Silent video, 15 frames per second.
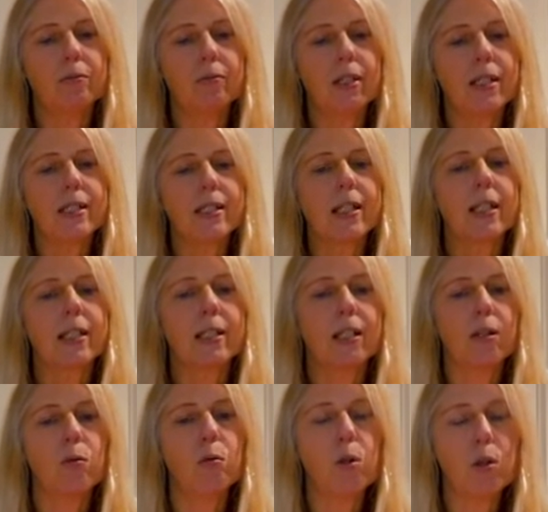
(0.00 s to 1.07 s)
let's say the
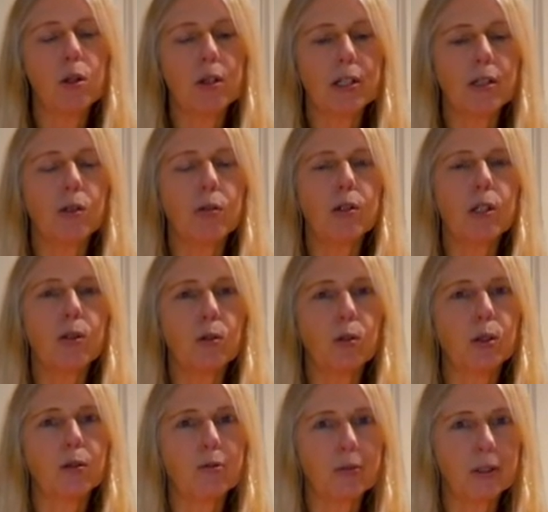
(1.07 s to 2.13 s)
award is only
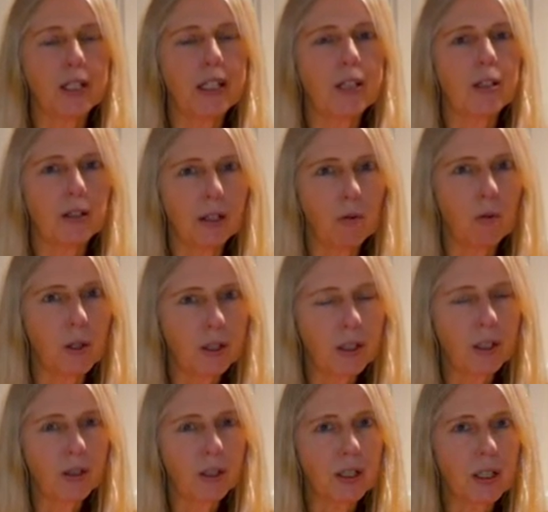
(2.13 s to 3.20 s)
good for the year they won
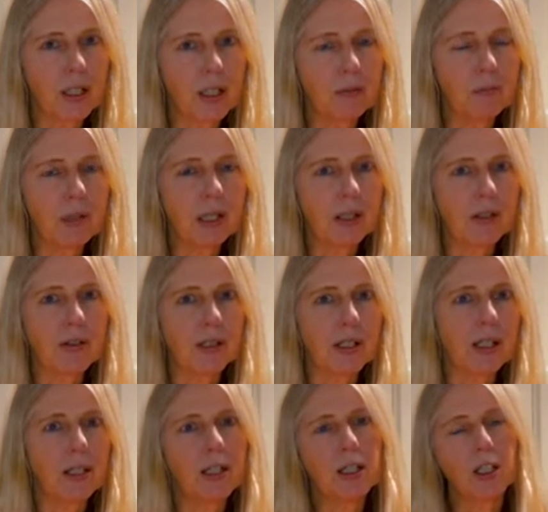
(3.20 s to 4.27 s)
it in, because
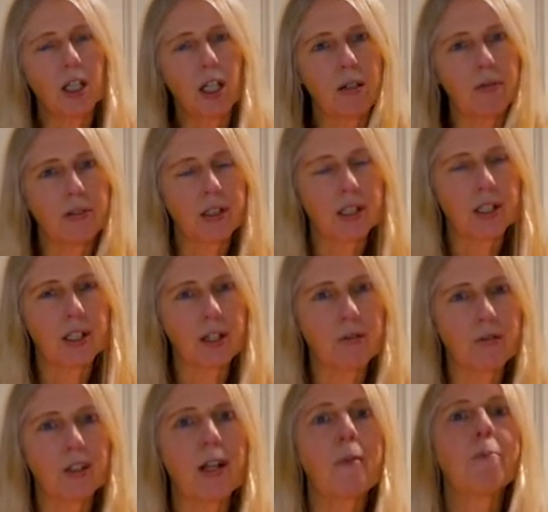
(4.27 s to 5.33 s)
each harvest is
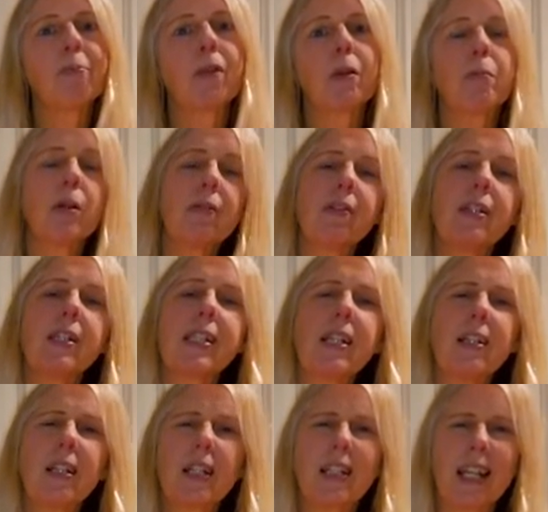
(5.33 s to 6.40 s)
different. But if you see
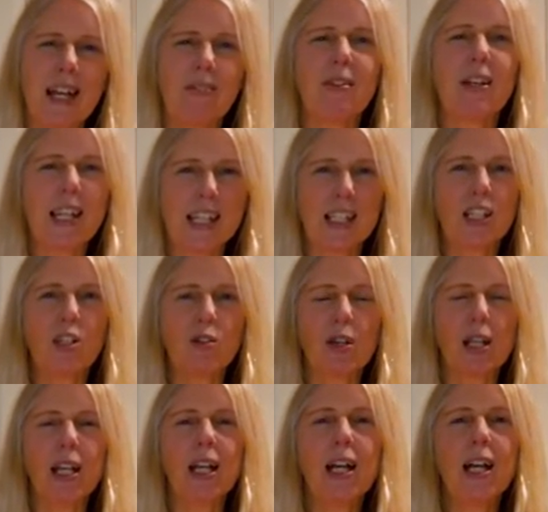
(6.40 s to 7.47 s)
that they have a
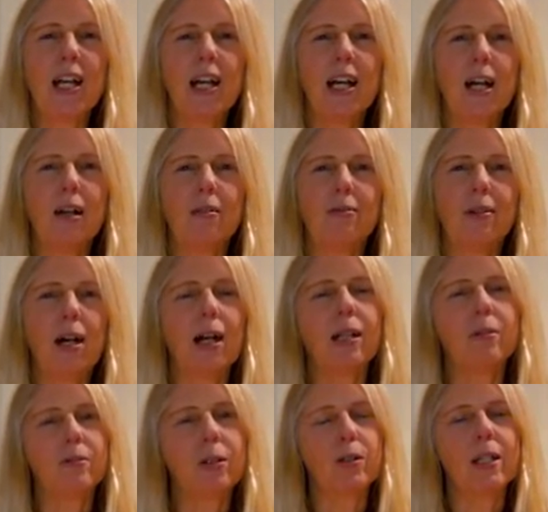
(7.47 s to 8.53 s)
history of
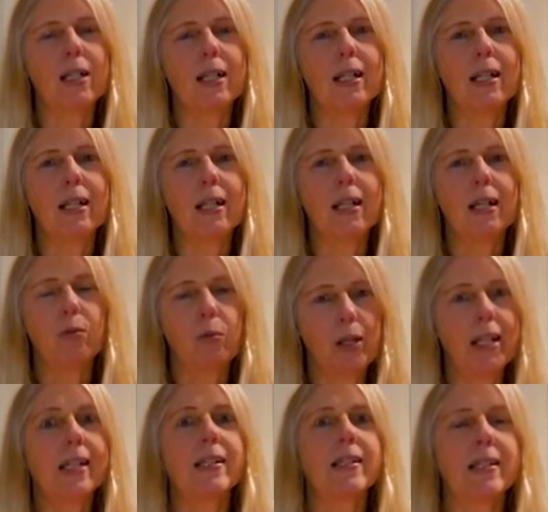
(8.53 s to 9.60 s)
olive oil
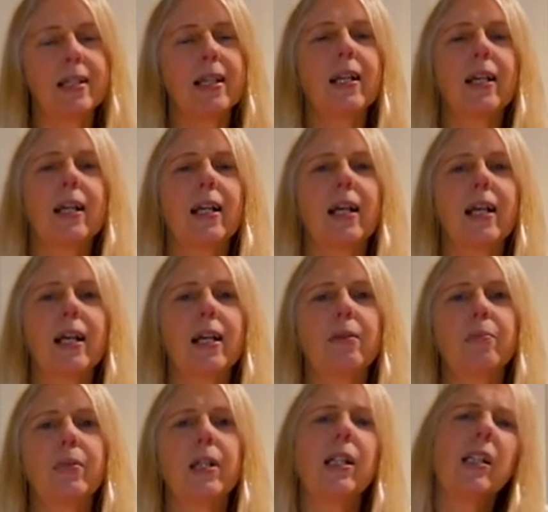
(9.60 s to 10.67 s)
wins,
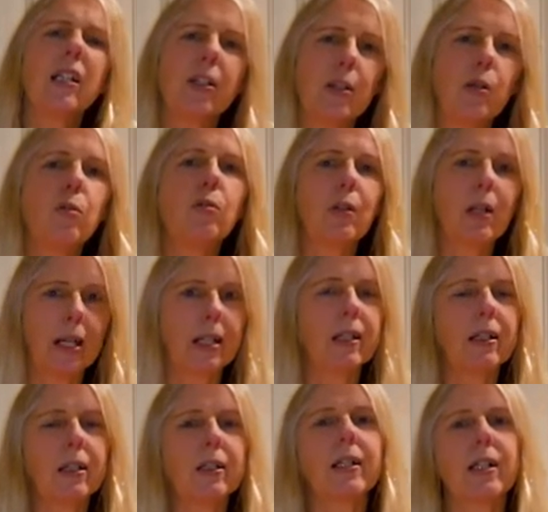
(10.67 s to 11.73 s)
then you know that
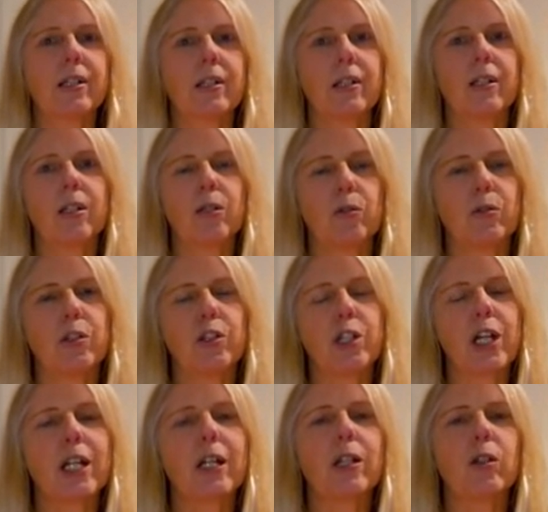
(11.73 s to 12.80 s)
they're
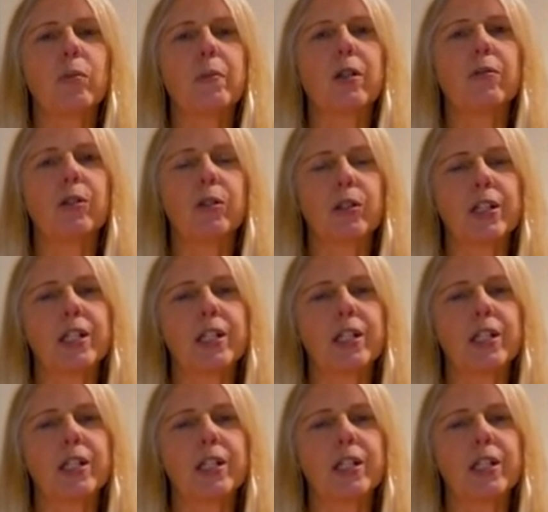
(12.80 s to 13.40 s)
generally going to be of good